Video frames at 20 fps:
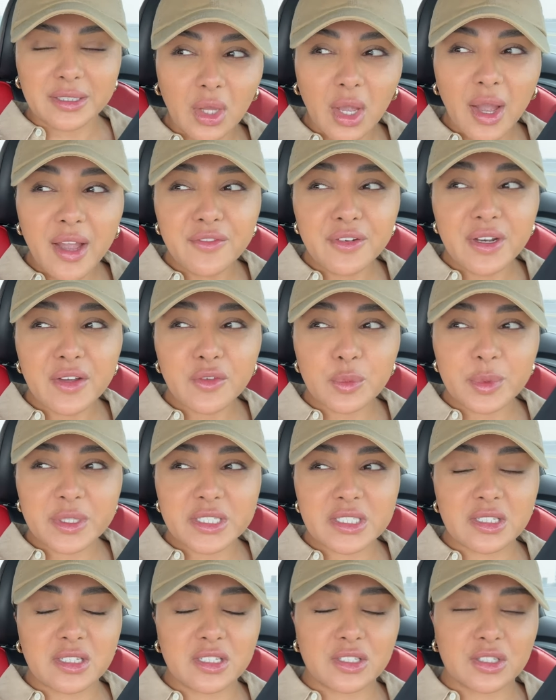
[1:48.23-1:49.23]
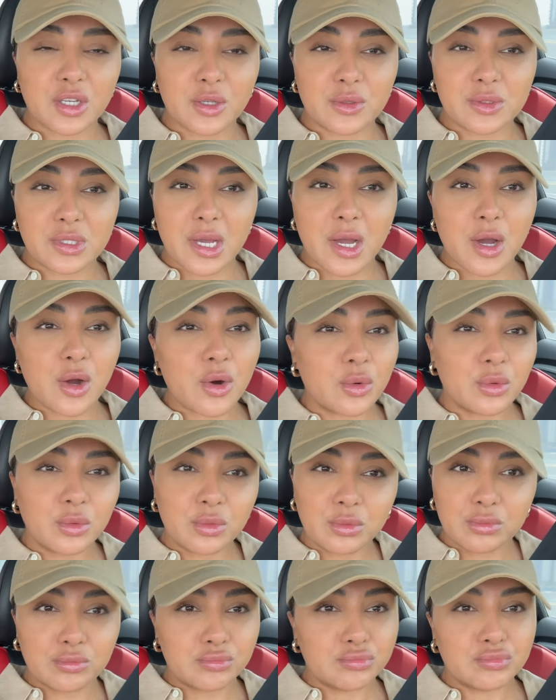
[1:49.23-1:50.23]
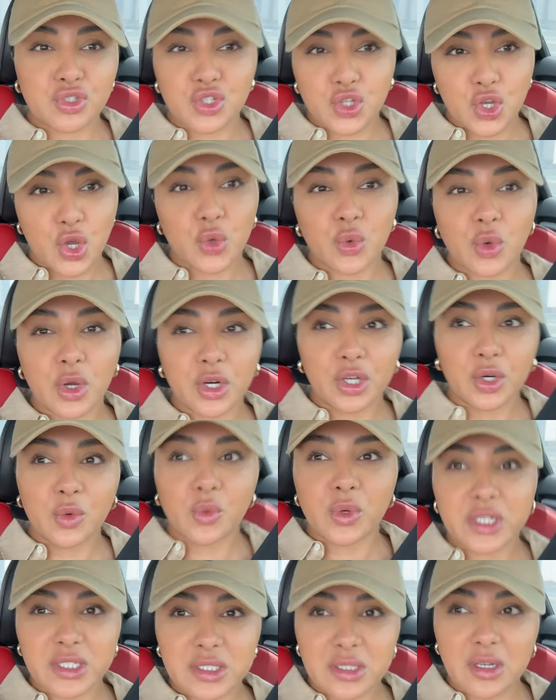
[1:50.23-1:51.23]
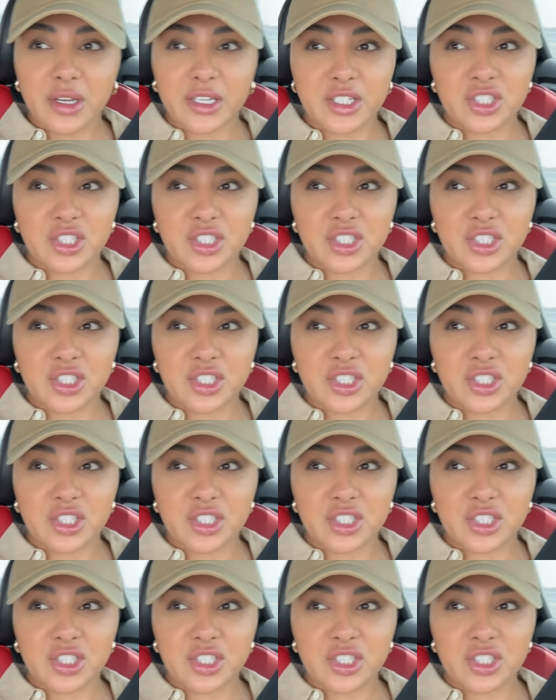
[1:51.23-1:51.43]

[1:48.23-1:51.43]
I've never been to this hotel, so I don't know what it's like.